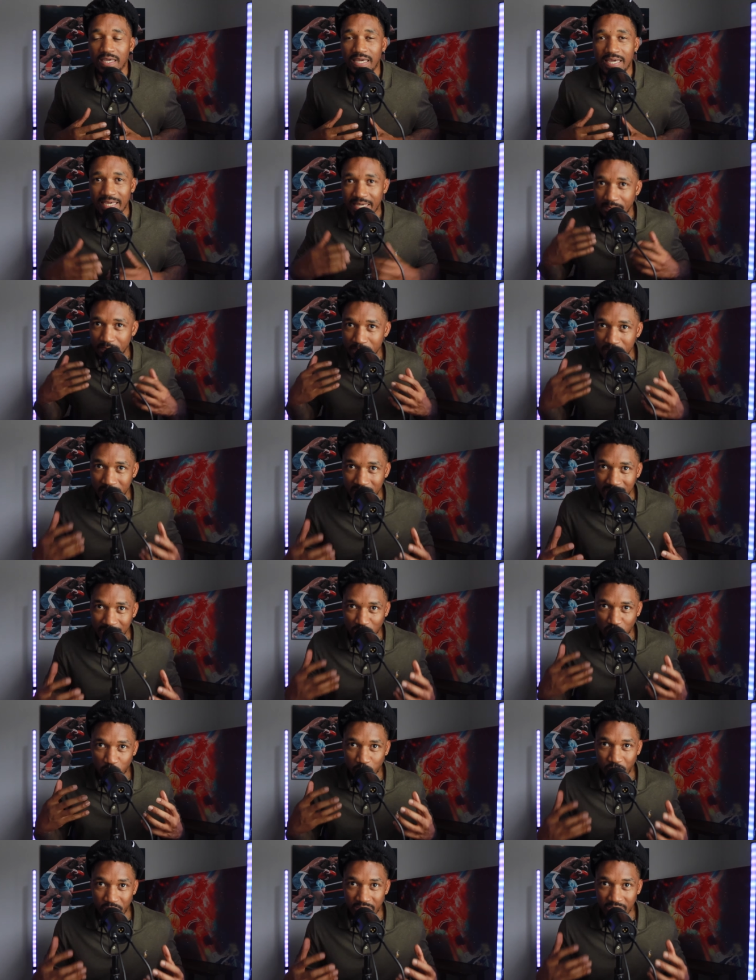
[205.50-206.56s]
he
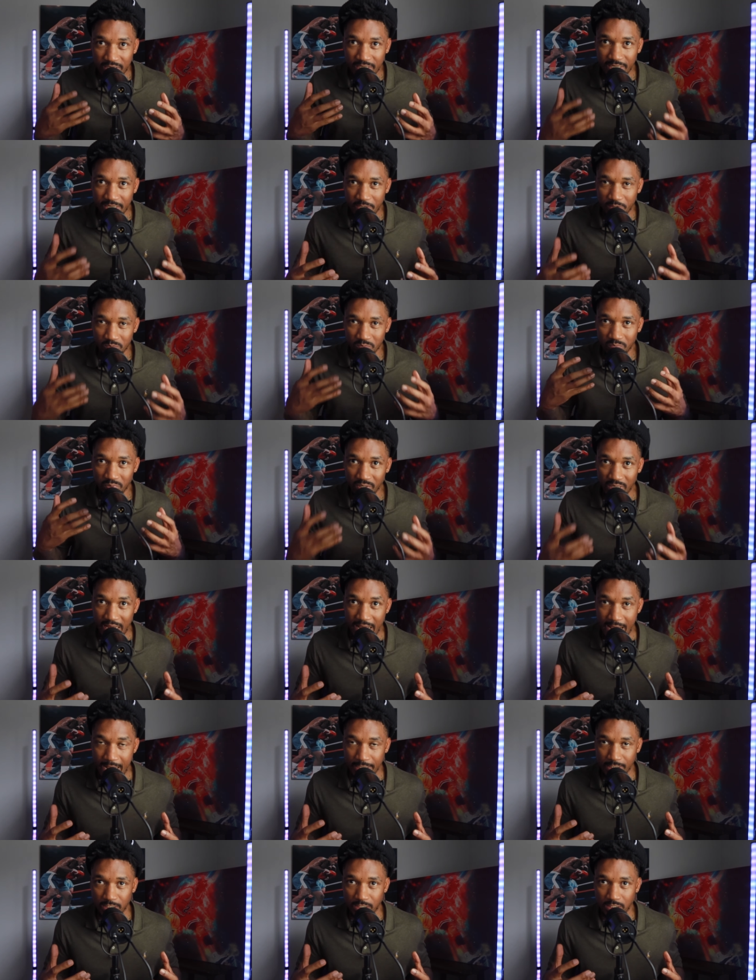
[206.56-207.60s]
must be getting
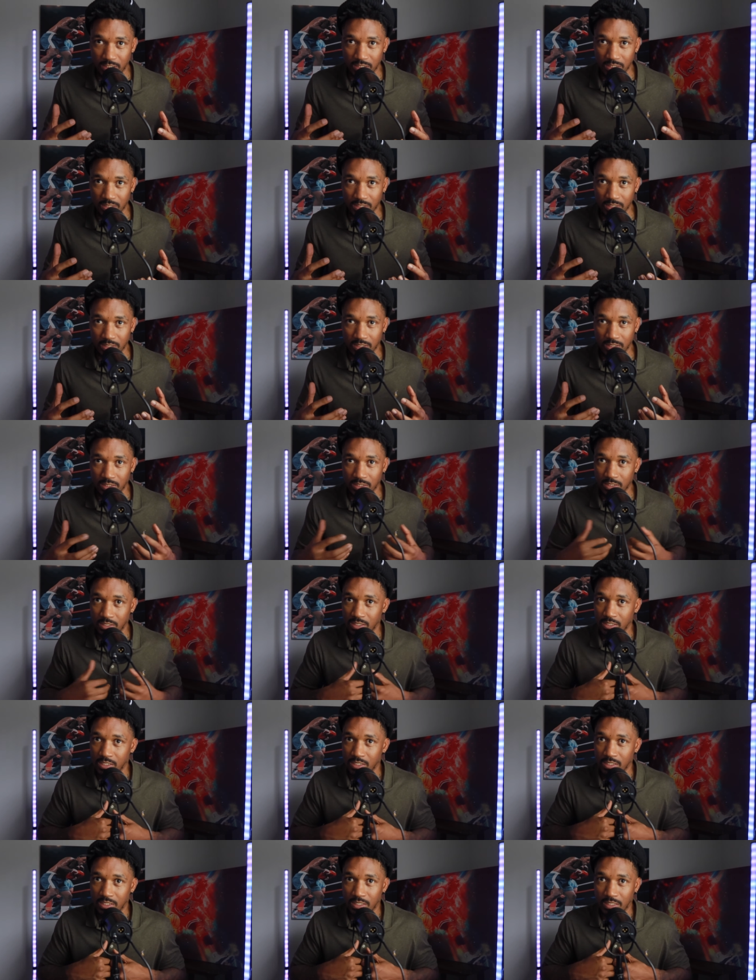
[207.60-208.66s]
blessed
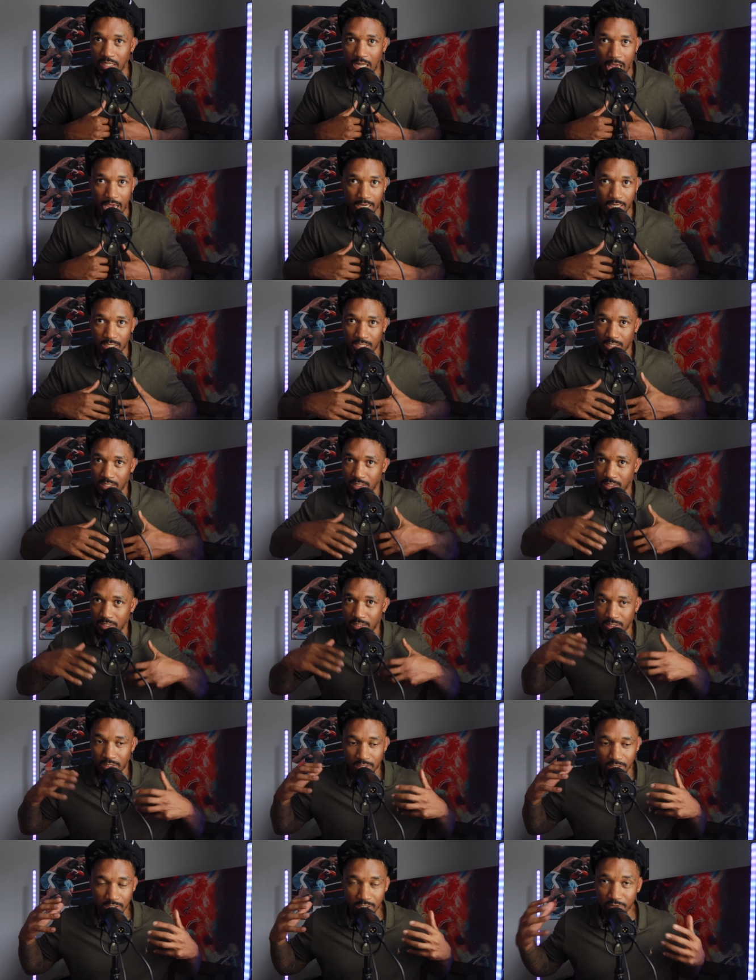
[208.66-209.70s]
like
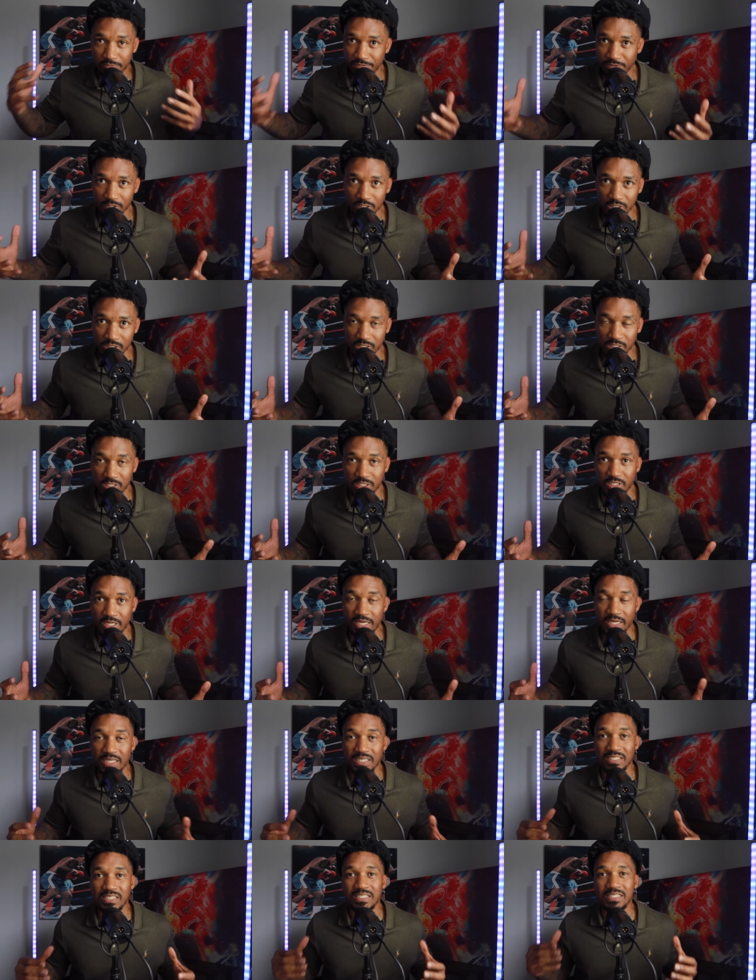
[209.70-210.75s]
to the fullest extent
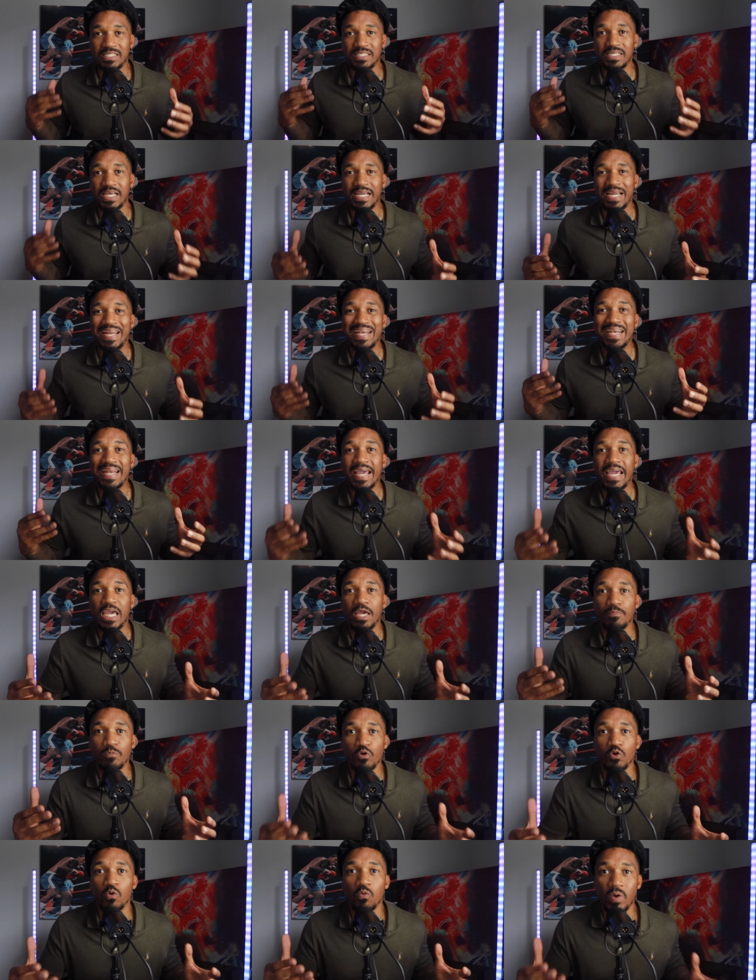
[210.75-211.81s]
because he's saying,
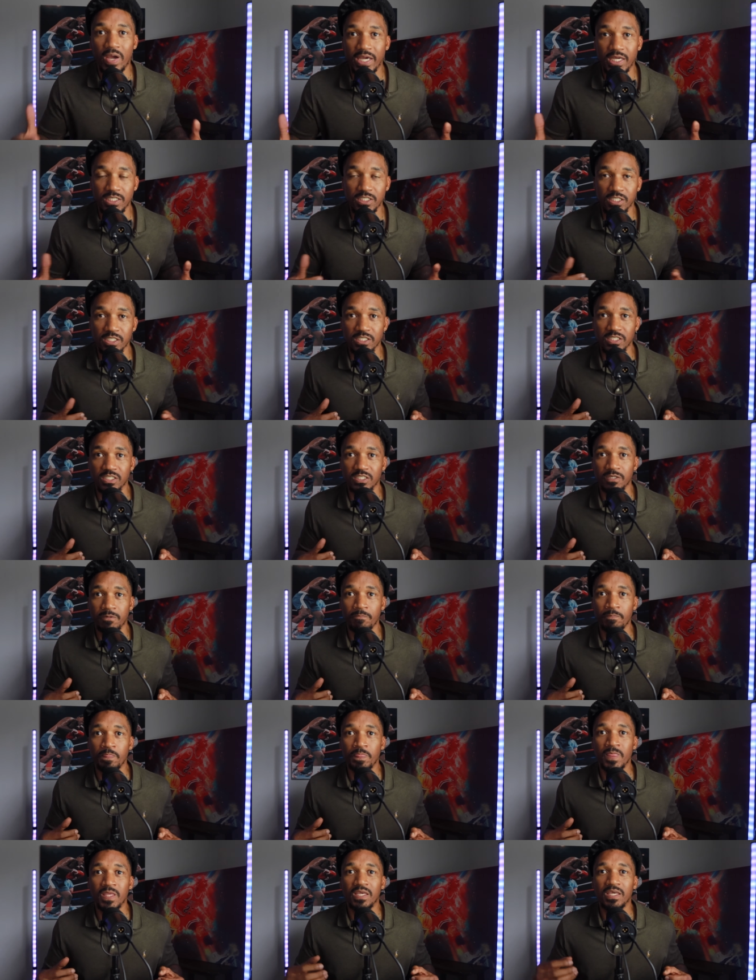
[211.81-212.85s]
Name your wages.
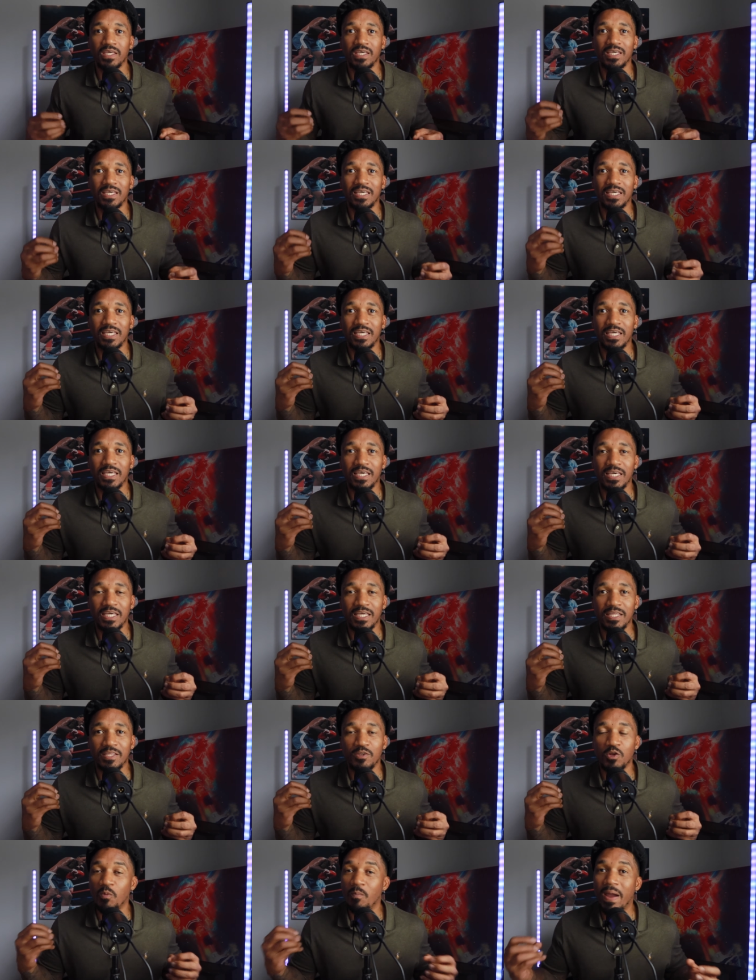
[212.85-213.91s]

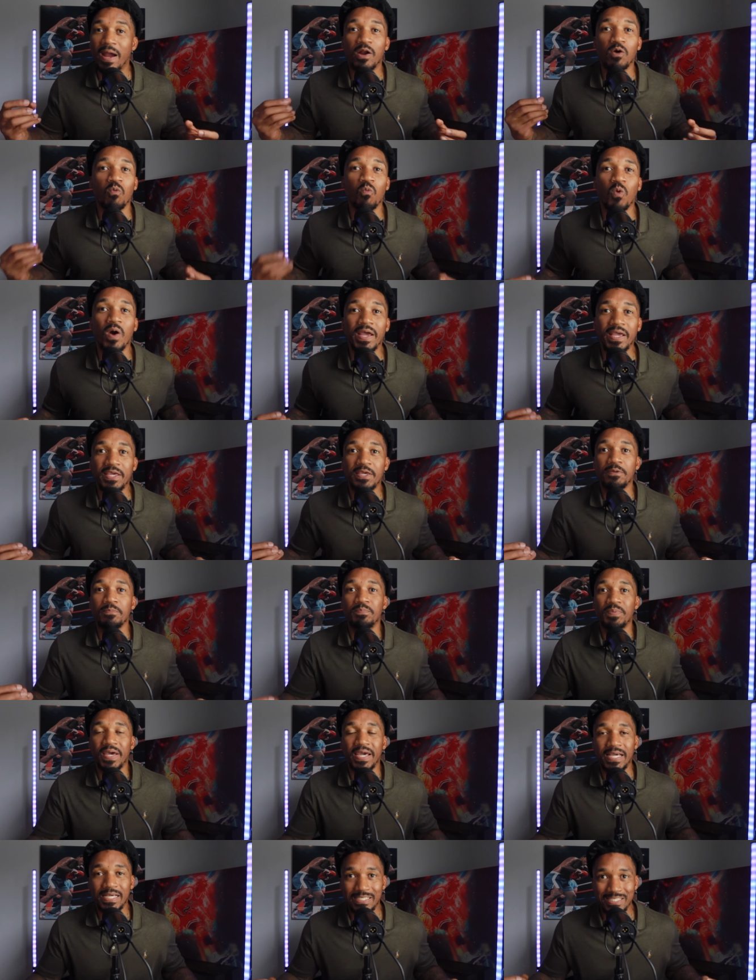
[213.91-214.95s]
No matter what he
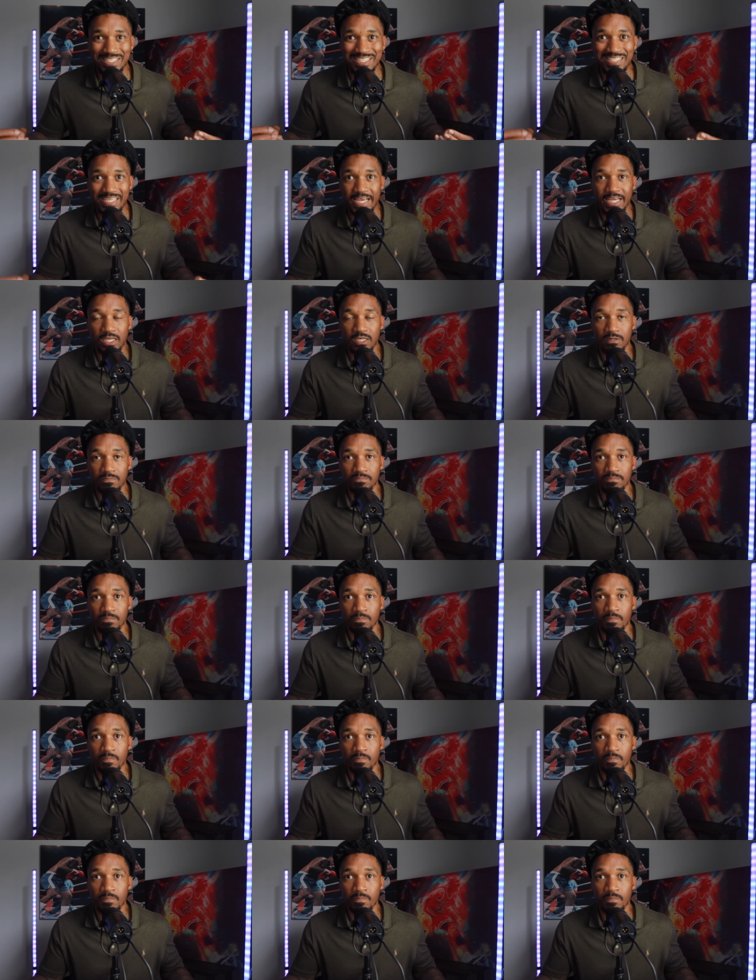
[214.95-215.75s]
pays Jacob,